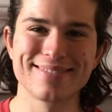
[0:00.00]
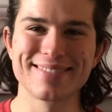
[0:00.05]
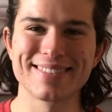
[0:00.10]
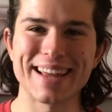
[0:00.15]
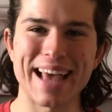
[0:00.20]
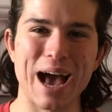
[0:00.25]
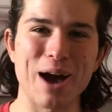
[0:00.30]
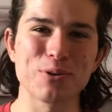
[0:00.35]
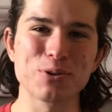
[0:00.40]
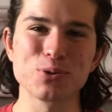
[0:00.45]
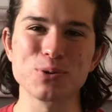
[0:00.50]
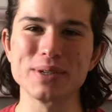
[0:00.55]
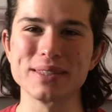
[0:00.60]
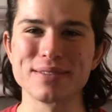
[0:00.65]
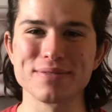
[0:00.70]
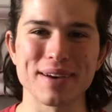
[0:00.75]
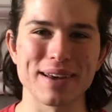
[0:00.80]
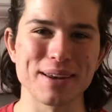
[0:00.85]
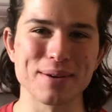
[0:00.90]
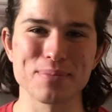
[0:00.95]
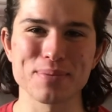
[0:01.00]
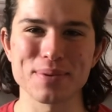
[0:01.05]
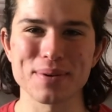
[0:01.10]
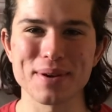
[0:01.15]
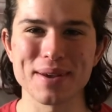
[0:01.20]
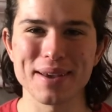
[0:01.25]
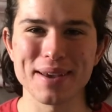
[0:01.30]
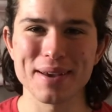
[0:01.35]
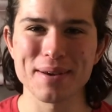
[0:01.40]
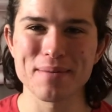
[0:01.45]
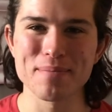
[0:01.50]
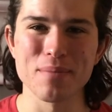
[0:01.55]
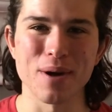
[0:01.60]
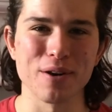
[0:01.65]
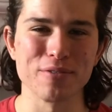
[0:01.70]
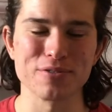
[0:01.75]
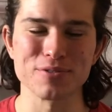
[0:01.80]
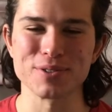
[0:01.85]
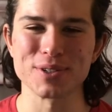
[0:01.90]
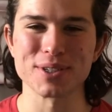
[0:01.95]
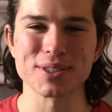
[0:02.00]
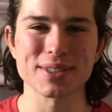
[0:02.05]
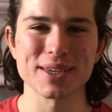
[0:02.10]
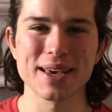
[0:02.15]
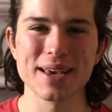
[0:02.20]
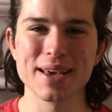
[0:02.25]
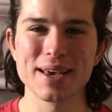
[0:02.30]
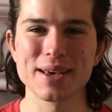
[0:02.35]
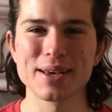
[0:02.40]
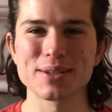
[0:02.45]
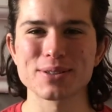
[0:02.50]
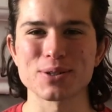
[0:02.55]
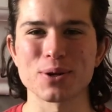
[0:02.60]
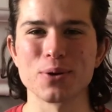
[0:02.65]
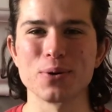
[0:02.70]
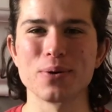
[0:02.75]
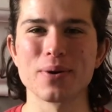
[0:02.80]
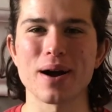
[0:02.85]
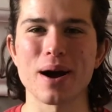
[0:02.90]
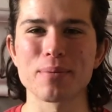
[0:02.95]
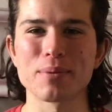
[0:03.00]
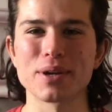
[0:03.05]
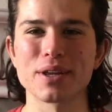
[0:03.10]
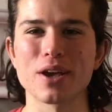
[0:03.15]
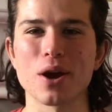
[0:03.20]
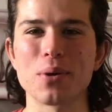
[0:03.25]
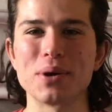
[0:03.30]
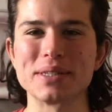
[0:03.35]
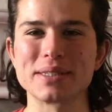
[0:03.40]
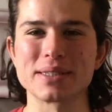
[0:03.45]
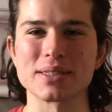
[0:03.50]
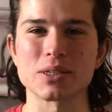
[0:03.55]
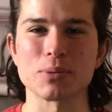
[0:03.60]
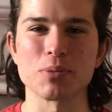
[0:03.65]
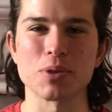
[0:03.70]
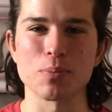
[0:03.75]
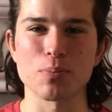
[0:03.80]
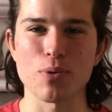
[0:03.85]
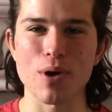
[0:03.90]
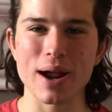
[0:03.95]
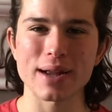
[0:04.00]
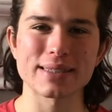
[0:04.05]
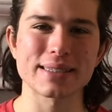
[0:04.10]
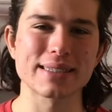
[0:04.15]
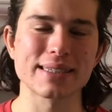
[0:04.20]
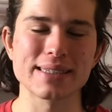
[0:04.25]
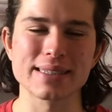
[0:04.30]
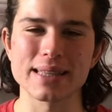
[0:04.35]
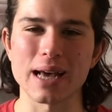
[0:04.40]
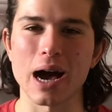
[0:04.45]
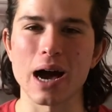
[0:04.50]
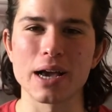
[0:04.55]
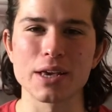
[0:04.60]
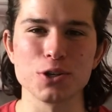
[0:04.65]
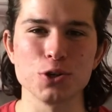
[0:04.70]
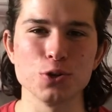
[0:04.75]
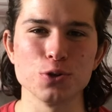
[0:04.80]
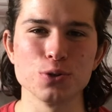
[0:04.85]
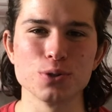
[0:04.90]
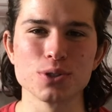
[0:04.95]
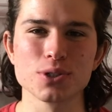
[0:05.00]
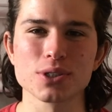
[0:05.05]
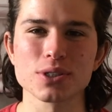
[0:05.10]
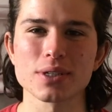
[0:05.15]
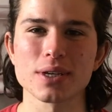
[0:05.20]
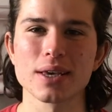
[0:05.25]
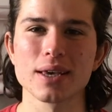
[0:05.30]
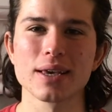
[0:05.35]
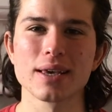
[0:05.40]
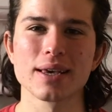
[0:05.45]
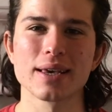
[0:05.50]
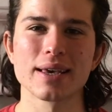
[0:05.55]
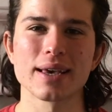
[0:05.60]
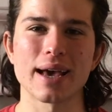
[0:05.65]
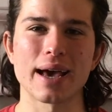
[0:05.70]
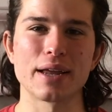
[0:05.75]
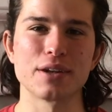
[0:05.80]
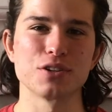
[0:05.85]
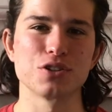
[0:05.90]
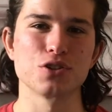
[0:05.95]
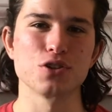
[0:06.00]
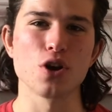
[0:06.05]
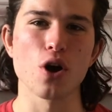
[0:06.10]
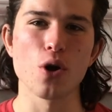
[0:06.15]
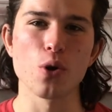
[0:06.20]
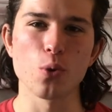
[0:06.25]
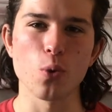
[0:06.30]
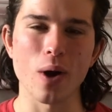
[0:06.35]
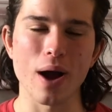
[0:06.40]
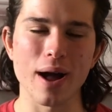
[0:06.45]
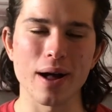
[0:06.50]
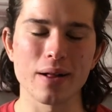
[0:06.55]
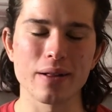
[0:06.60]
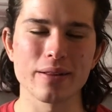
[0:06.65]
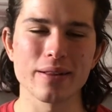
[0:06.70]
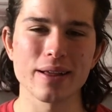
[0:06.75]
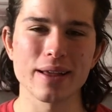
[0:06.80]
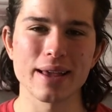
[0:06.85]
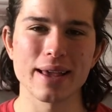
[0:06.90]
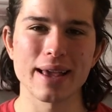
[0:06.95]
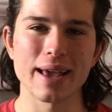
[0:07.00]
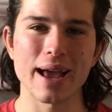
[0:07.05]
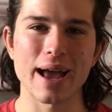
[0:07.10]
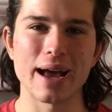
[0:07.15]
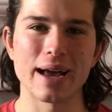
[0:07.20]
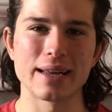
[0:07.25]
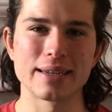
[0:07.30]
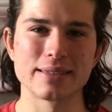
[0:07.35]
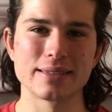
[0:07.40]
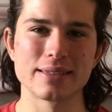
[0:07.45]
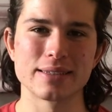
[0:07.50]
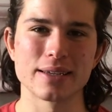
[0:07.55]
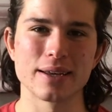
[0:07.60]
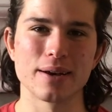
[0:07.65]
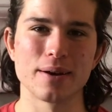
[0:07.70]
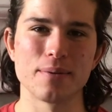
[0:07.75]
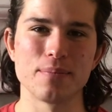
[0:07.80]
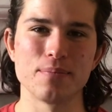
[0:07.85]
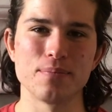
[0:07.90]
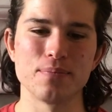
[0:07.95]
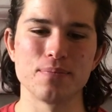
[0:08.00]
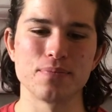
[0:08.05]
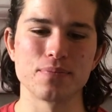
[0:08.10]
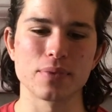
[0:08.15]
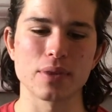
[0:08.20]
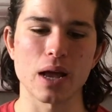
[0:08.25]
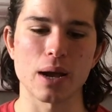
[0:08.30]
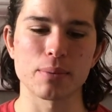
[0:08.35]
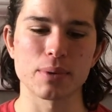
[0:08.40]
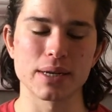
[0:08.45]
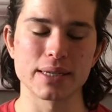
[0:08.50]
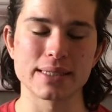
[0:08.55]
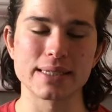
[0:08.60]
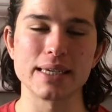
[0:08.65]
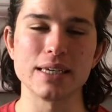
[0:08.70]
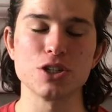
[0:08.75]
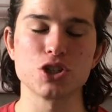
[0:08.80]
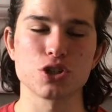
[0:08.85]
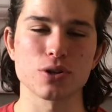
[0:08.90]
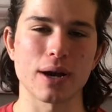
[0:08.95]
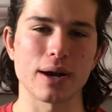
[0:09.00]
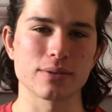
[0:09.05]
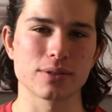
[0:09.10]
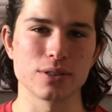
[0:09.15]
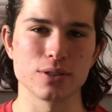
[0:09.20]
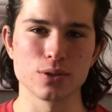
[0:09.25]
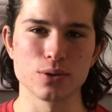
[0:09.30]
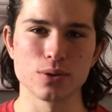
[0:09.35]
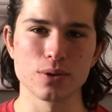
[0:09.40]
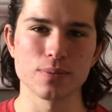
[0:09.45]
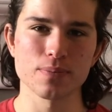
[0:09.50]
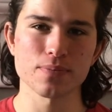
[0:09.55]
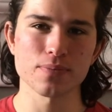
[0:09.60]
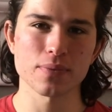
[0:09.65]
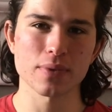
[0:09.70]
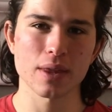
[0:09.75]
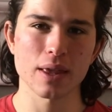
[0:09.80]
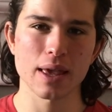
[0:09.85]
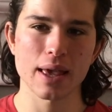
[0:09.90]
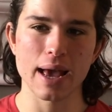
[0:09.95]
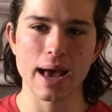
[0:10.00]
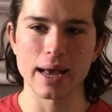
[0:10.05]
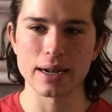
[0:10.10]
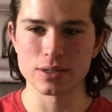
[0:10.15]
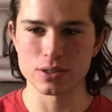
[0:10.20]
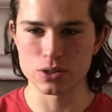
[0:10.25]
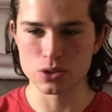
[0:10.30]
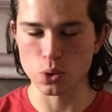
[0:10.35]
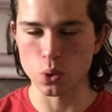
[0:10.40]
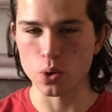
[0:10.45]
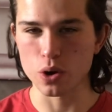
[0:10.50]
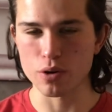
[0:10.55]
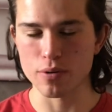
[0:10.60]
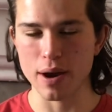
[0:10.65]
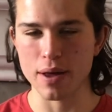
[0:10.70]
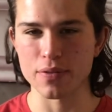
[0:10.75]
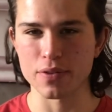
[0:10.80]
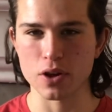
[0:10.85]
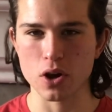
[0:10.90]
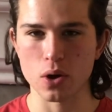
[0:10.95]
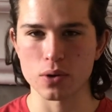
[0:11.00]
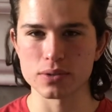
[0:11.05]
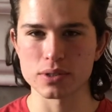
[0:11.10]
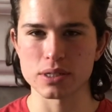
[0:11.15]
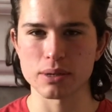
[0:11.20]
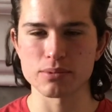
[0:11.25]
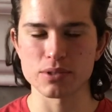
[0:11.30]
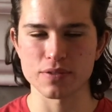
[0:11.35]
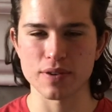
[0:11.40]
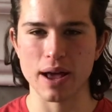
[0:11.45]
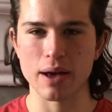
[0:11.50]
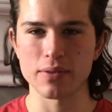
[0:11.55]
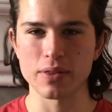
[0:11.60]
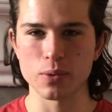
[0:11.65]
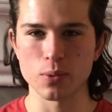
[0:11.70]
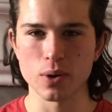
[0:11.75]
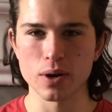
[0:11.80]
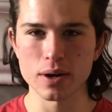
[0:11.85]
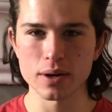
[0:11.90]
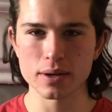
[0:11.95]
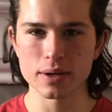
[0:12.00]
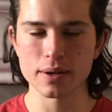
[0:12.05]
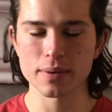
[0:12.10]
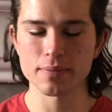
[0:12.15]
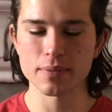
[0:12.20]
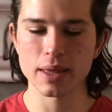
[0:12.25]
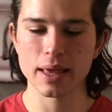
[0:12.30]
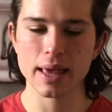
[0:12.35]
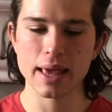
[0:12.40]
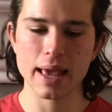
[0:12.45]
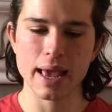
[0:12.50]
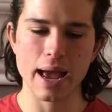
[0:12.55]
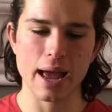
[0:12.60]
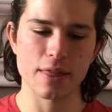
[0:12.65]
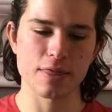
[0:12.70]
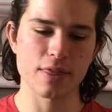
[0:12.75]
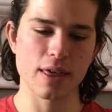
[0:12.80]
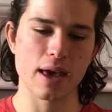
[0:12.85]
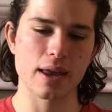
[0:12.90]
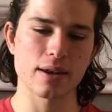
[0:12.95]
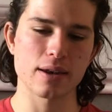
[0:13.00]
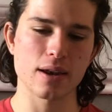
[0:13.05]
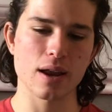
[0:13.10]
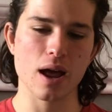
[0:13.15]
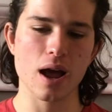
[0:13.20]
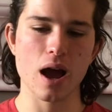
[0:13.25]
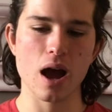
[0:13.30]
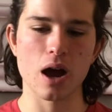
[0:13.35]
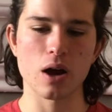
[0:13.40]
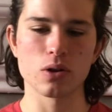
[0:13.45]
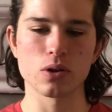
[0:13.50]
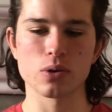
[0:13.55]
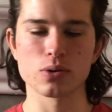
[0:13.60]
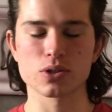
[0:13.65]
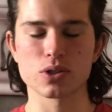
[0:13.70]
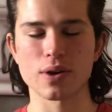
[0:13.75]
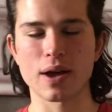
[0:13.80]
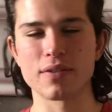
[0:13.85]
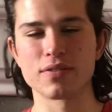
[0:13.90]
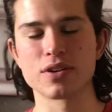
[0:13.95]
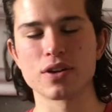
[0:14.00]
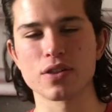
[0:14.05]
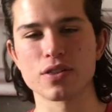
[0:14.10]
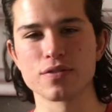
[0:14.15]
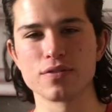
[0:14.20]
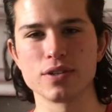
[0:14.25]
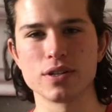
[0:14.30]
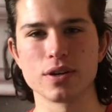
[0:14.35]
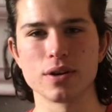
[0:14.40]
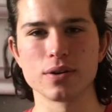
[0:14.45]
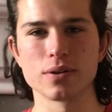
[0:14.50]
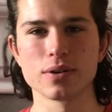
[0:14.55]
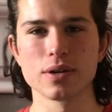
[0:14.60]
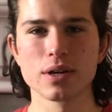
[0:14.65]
How do we develop mindfulness? So I'm going to go into some of the practices that I use and know well, and I'm going to teach you how to do them and talk around the concept of how they work. And then I'll also have another video